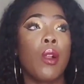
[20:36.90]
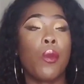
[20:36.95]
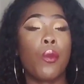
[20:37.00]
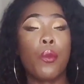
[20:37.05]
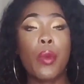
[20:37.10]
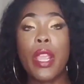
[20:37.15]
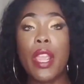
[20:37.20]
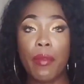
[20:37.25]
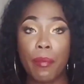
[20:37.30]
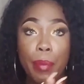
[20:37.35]

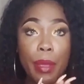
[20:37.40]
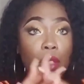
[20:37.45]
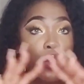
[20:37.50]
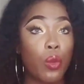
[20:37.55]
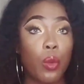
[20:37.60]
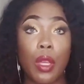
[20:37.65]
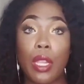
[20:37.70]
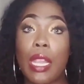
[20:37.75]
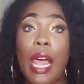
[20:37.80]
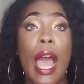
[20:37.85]
We have been
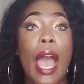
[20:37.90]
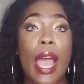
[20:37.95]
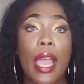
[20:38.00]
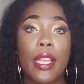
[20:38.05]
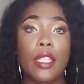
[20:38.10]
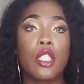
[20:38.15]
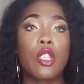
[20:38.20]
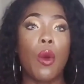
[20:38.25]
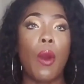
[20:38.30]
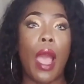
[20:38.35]
through a
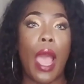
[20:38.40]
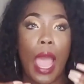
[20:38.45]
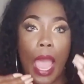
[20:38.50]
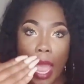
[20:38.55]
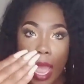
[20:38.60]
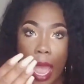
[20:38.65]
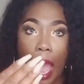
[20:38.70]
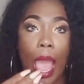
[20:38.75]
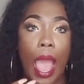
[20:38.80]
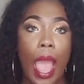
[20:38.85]
lot. So
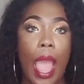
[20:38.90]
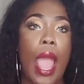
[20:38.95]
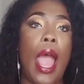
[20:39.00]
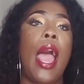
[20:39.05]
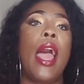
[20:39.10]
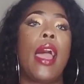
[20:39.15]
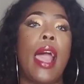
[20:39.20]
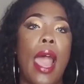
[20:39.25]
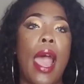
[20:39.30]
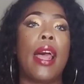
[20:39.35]

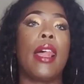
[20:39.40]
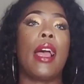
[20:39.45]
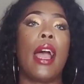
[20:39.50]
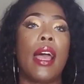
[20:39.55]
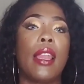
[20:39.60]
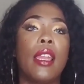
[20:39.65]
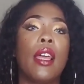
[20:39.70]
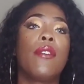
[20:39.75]
I